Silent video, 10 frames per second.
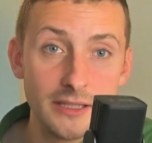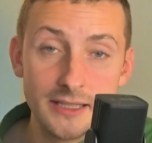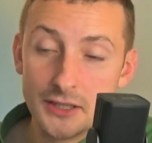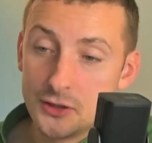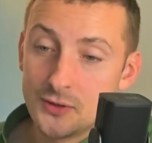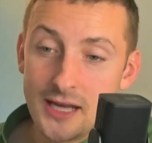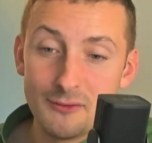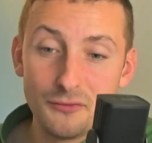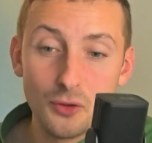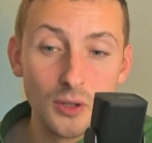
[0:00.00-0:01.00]
and you can
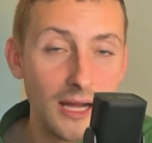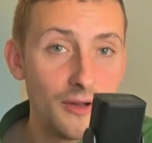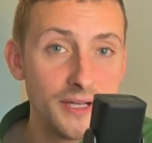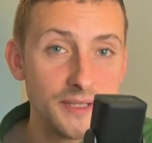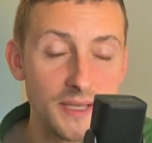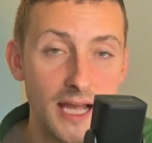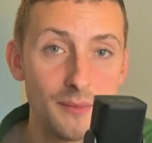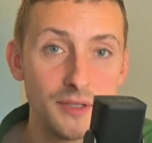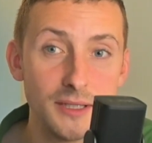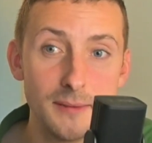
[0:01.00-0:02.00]
fall out at any time,
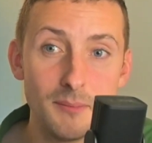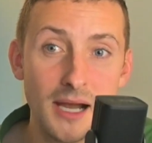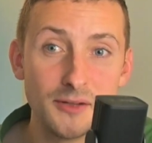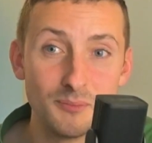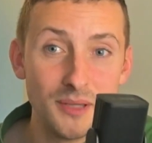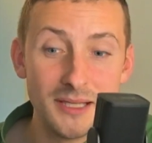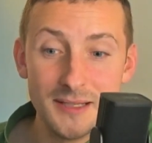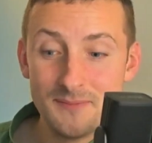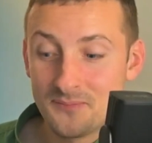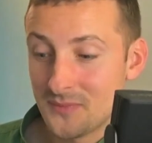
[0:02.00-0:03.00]
and it might
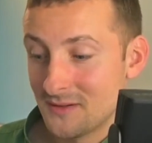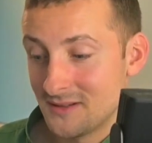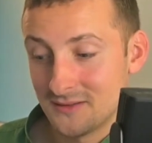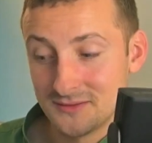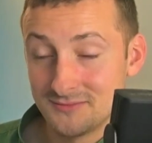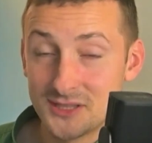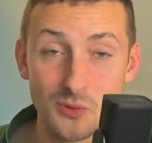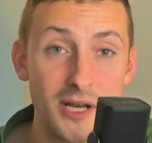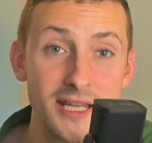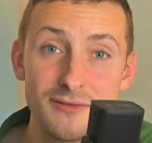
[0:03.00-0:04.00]
be
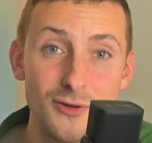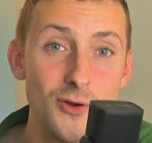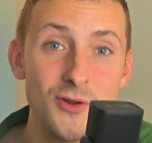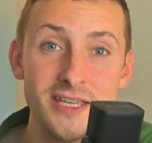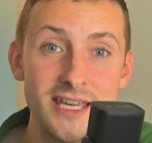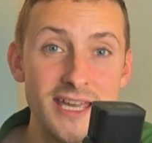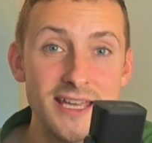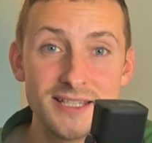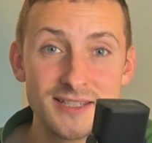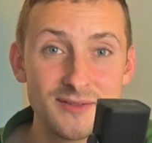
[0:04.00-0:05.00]
20, 30
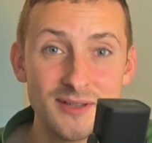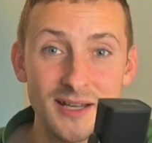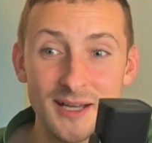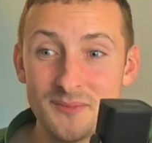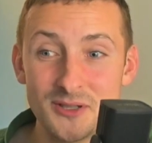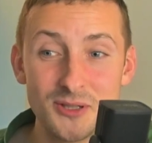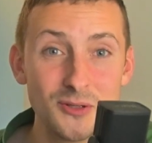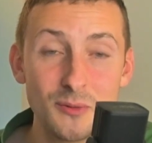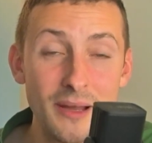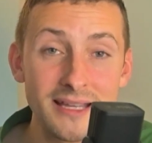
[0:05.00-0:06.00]
years until
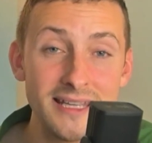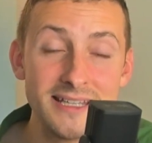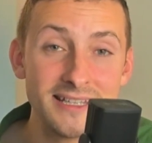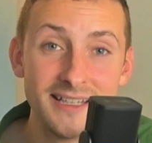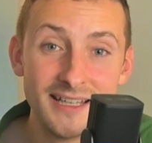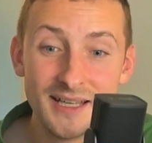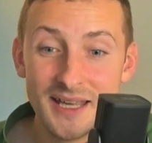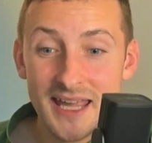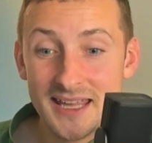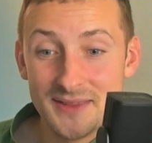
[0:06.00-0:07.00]
you're back in it.
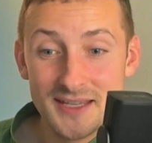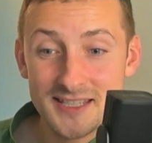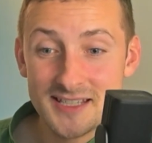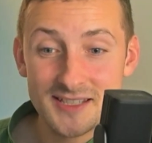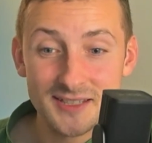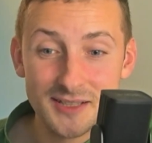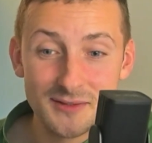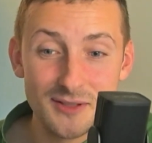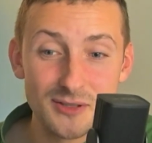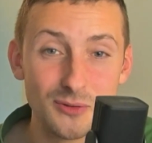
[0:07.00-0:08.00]
This is
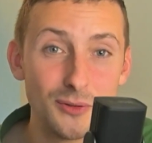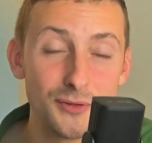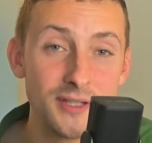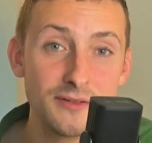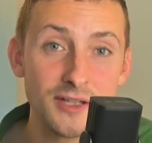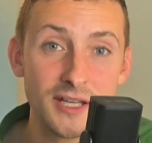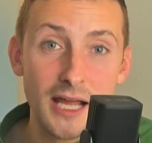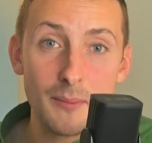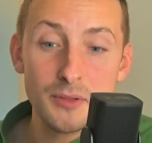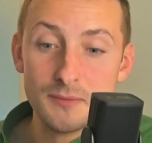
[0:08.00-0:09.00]
the sort of thing that can
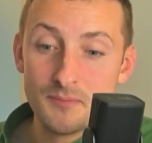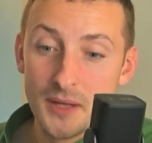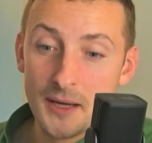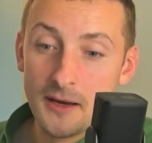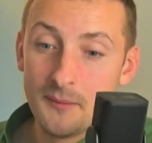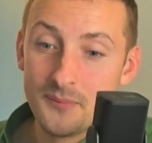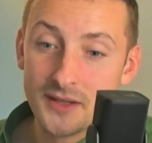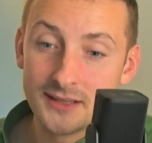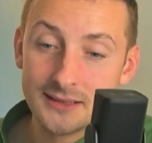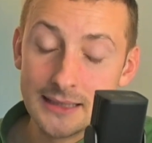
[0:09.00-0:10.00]
happen.
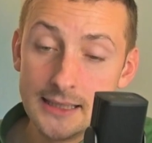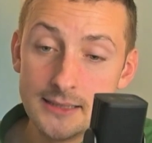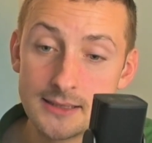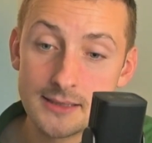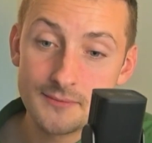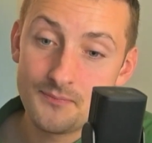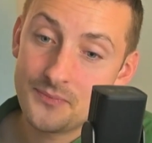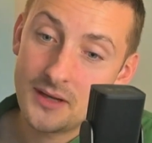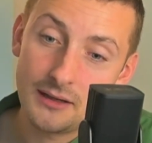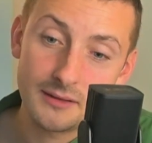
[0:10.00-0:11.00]
Leeds,
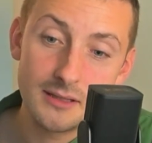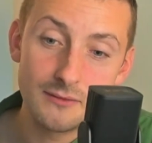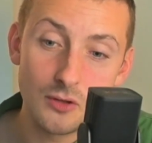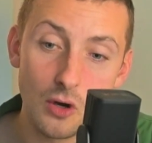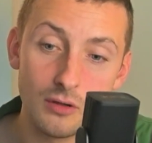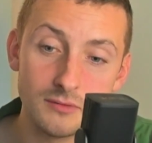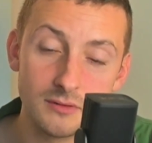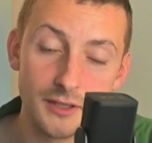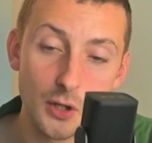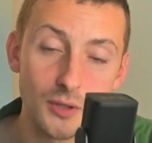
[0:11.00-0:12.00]
I think they've got
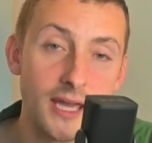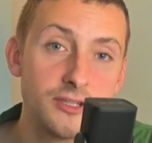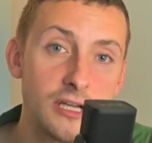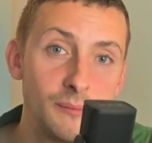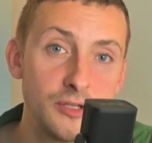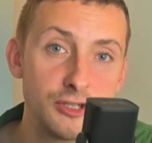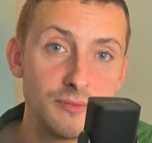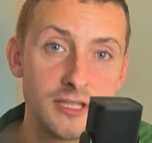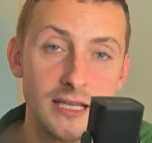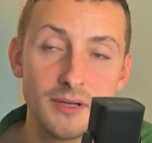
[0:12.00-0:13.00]
an okay Championship
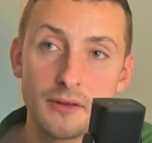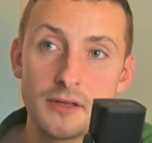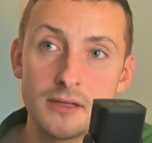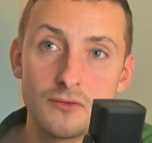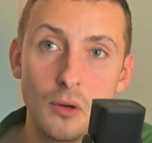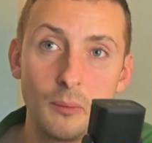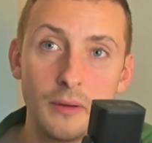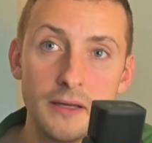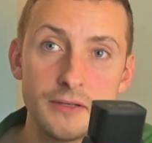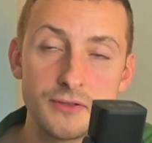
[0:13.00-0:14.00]
team, and I think they've got
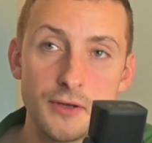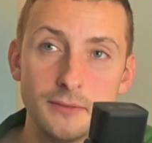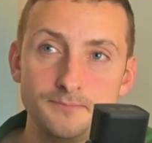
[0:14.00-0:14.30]
players that